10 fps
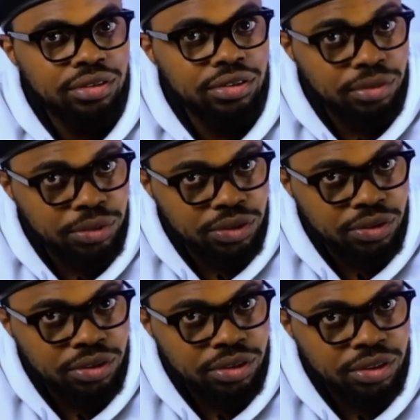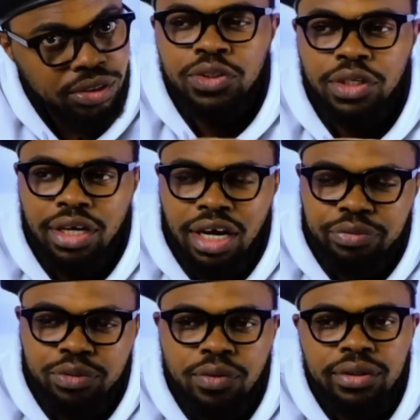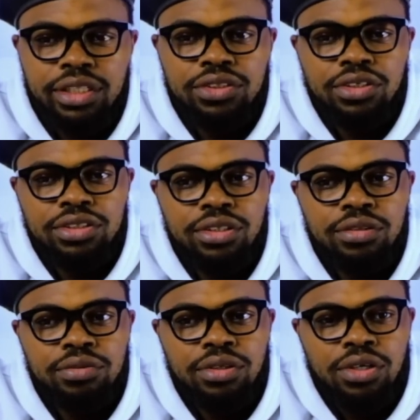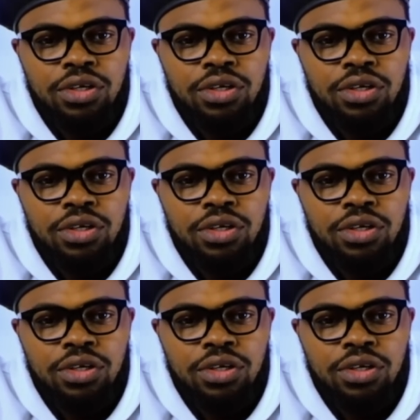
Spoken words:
No be so. So you now have to wonder to yourself,